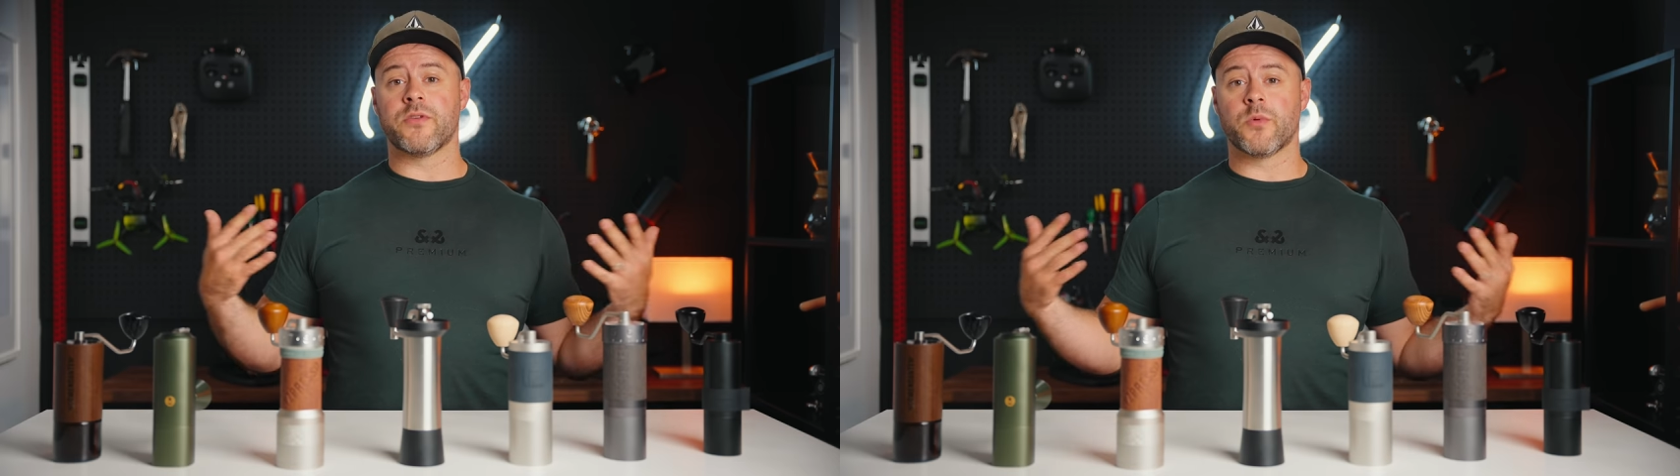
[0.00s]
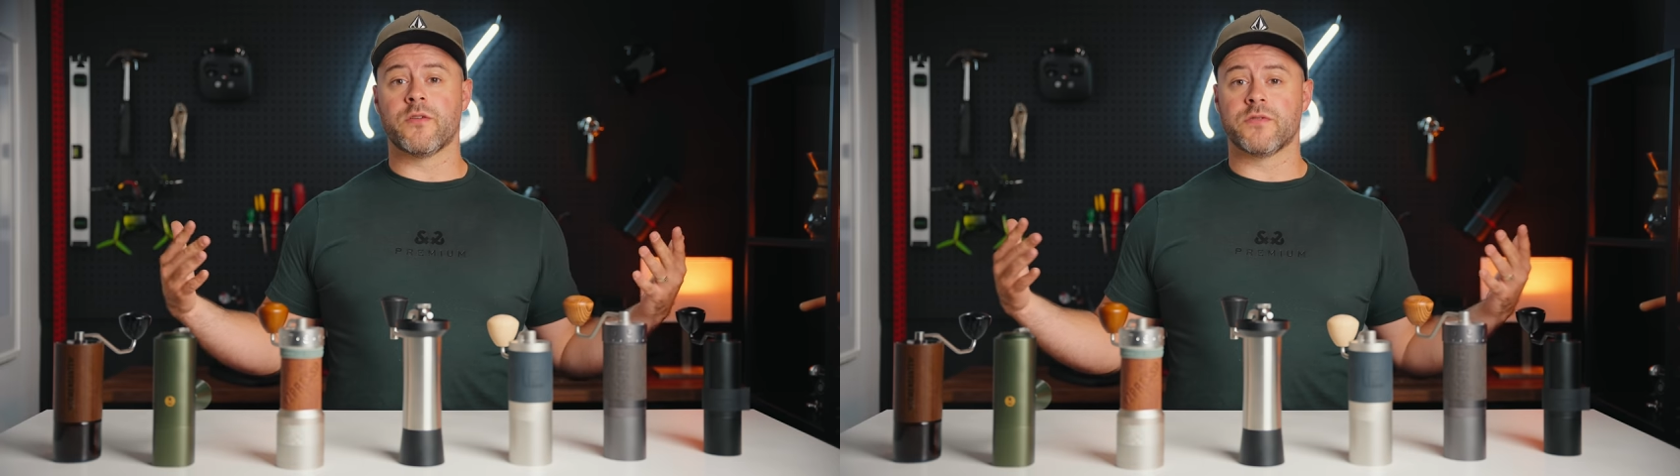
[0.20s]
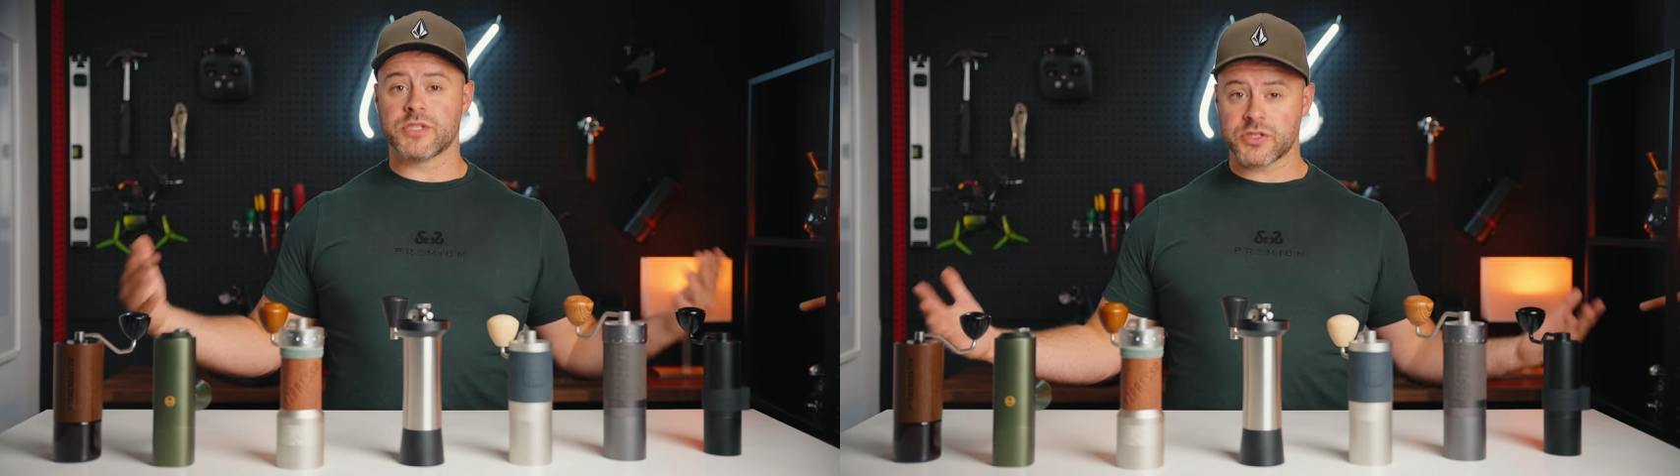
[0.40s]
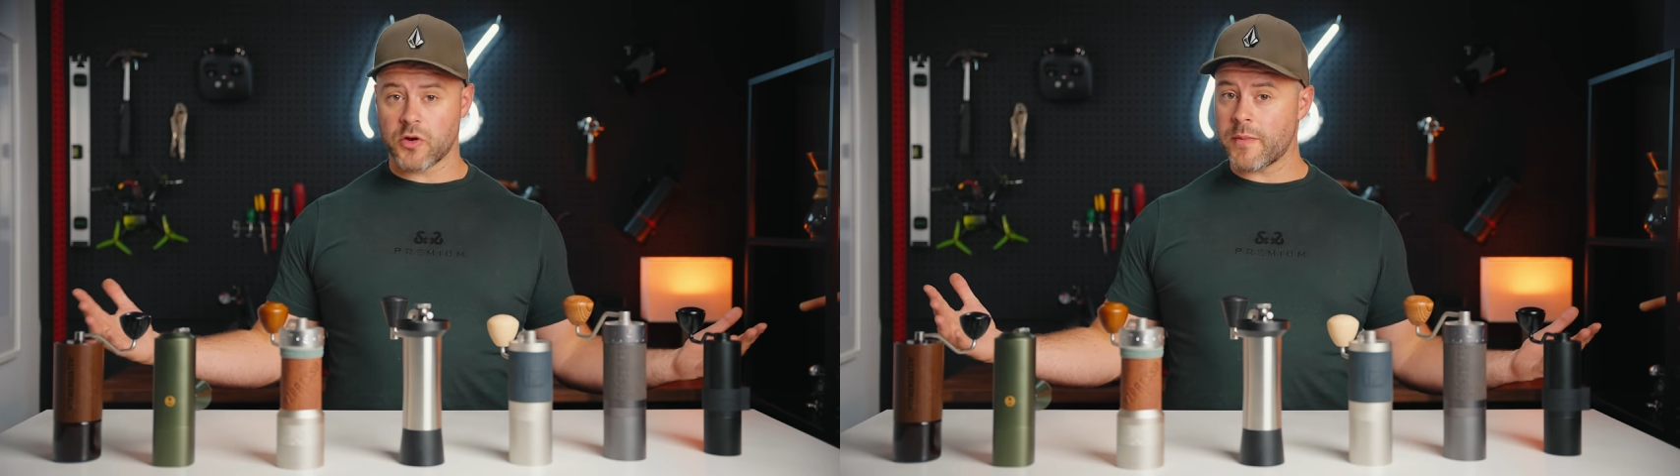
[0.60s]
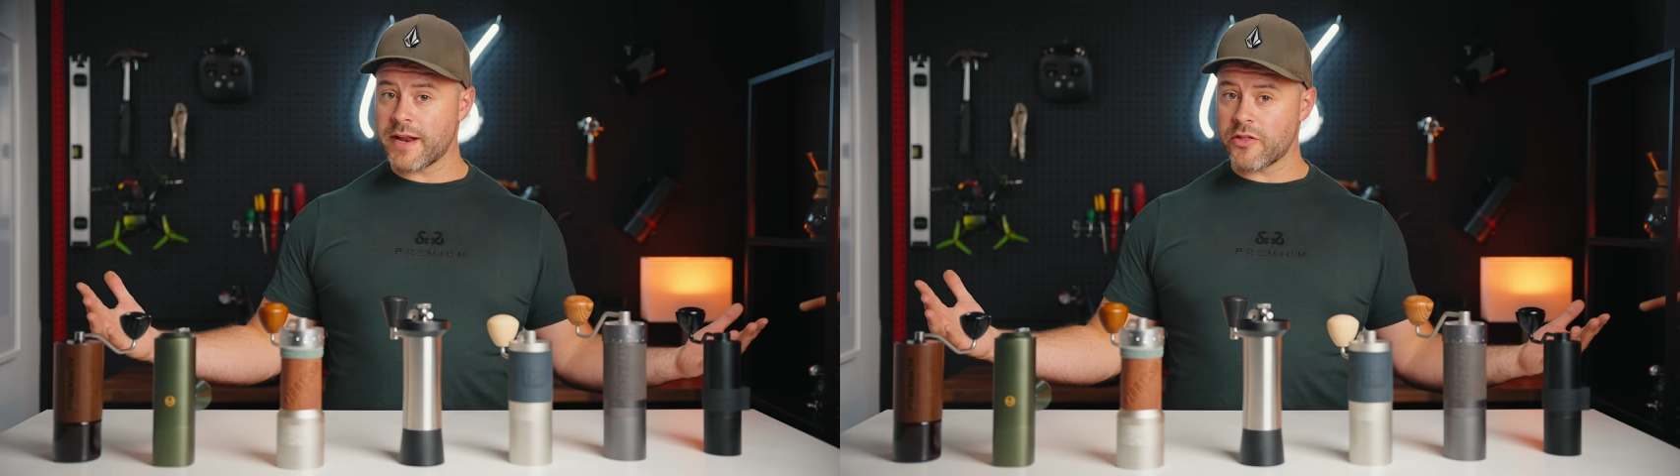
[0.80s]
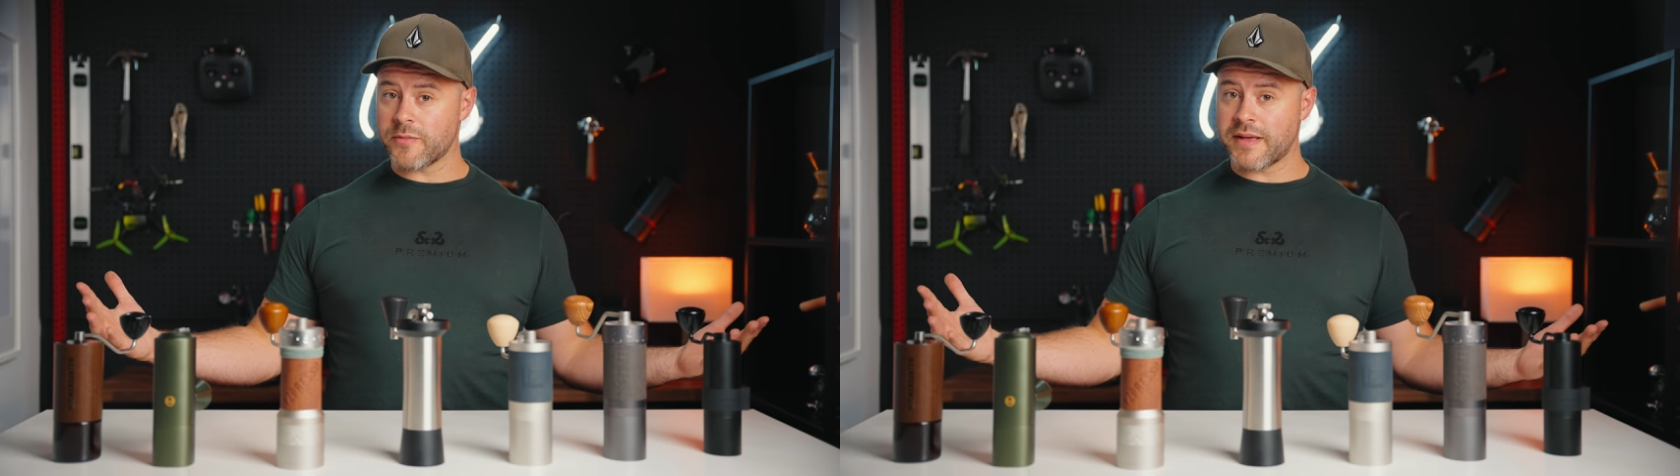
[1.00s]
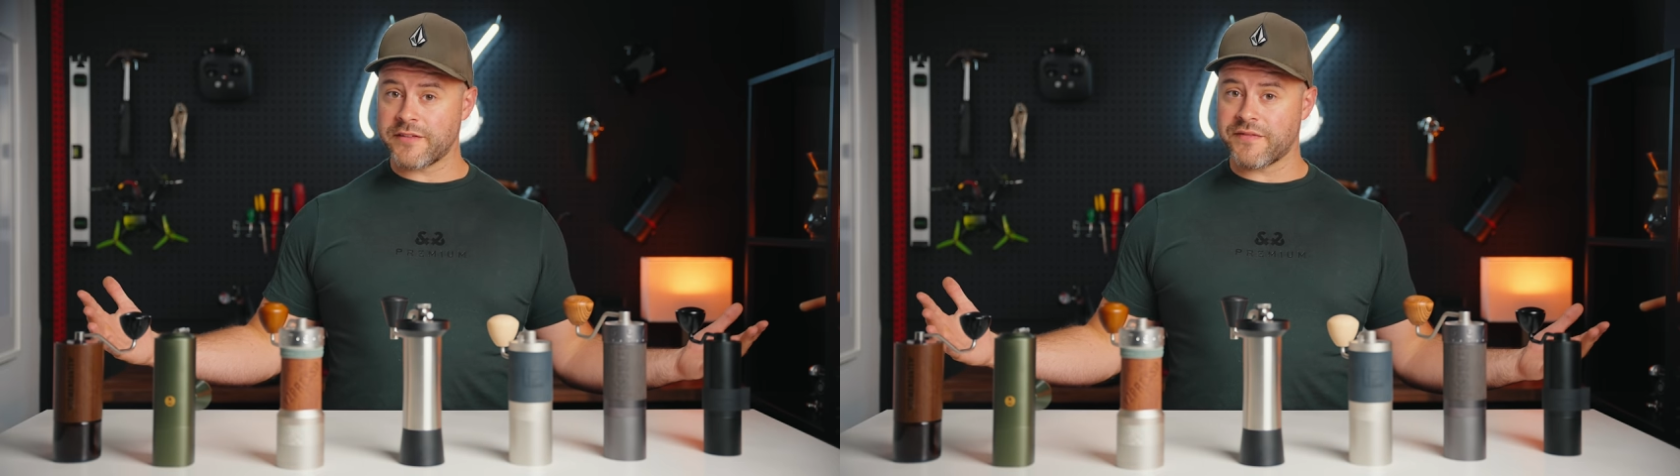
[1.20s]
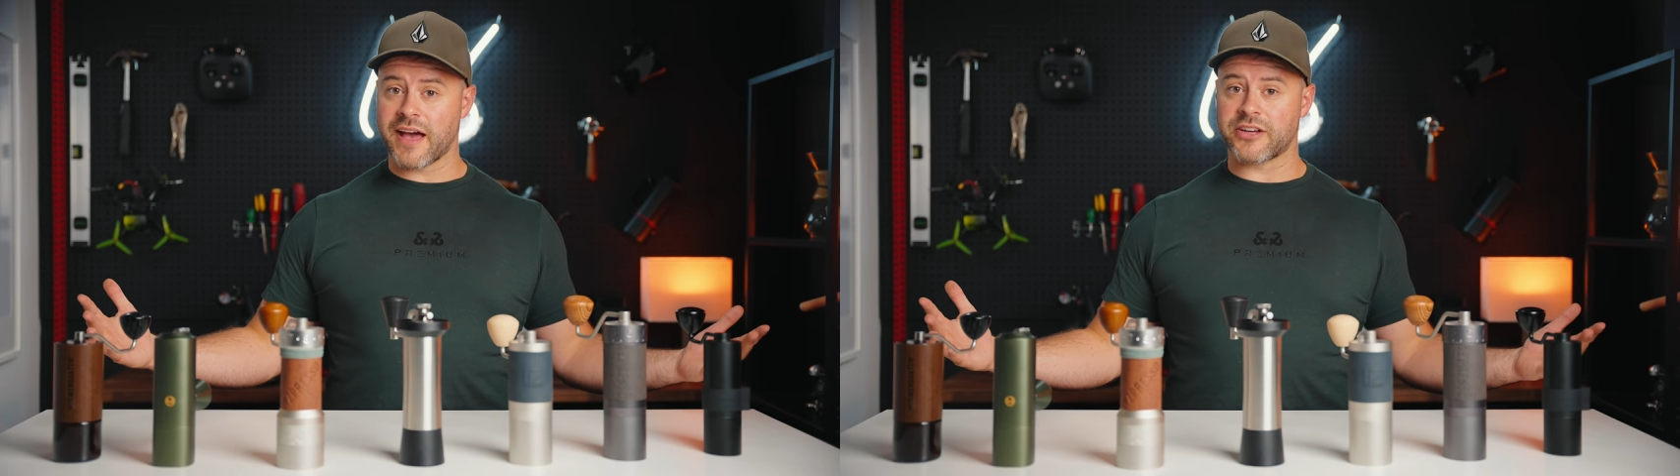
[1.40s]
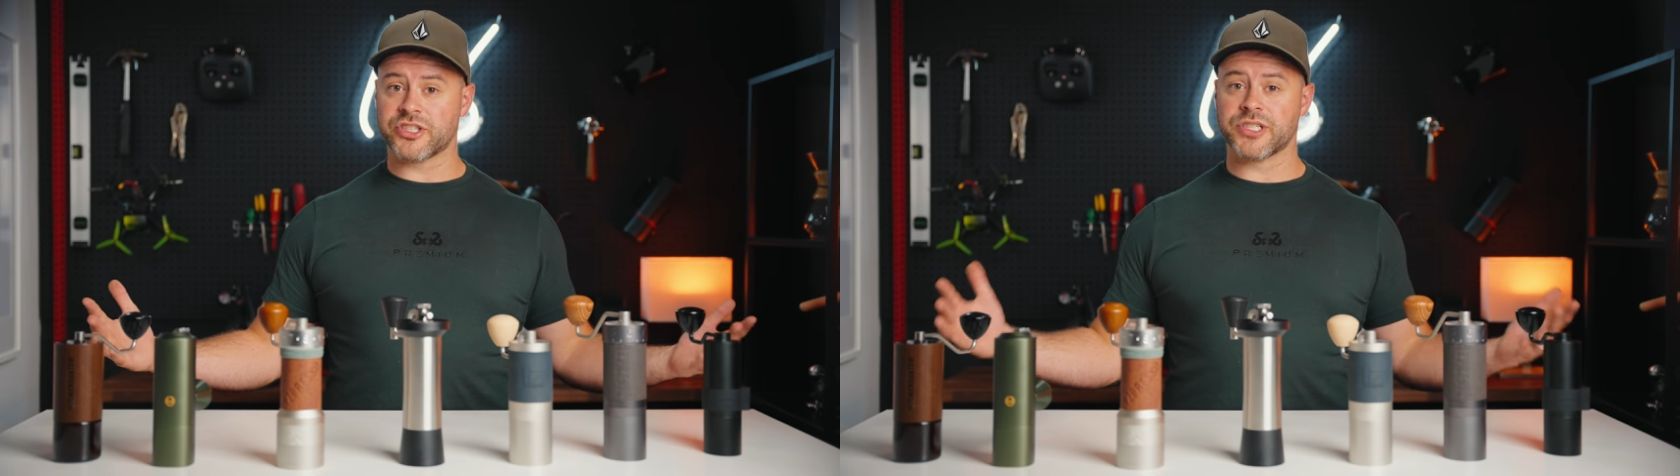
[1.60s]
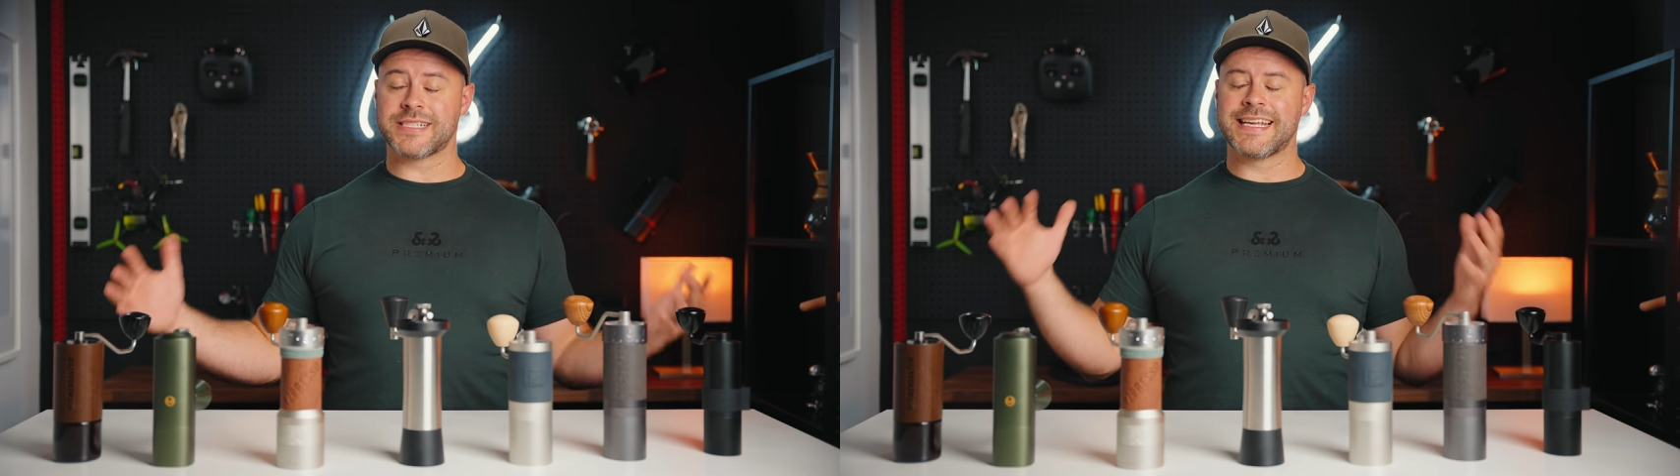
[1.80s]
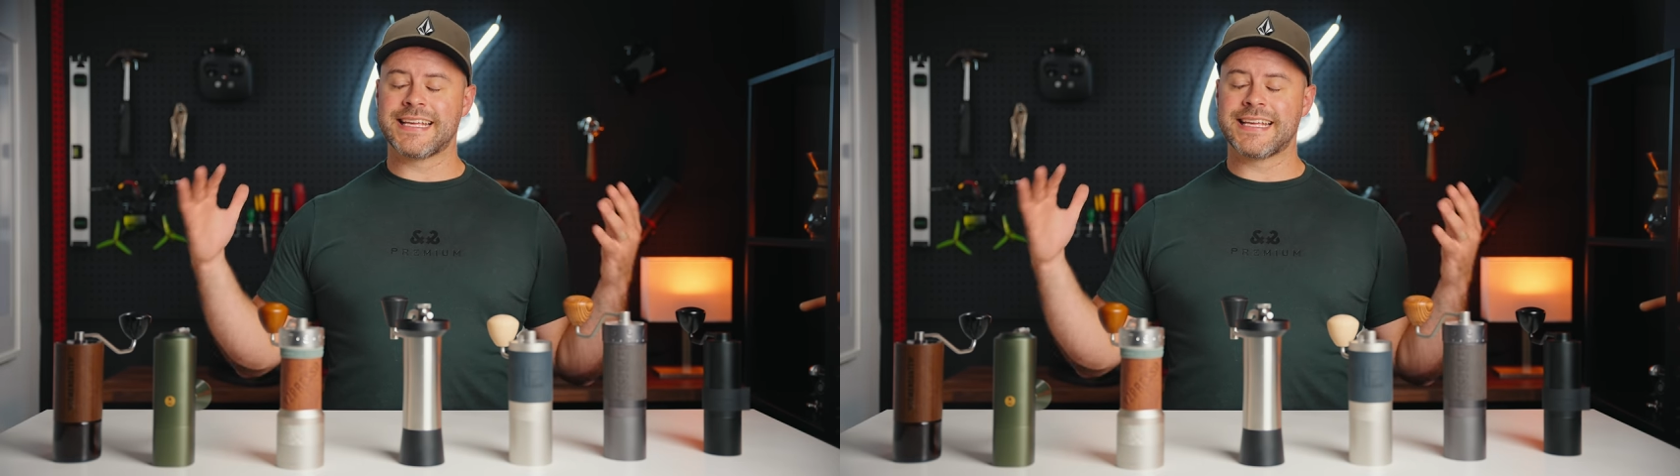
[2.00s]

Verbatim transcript: the road for so many other manufacturers,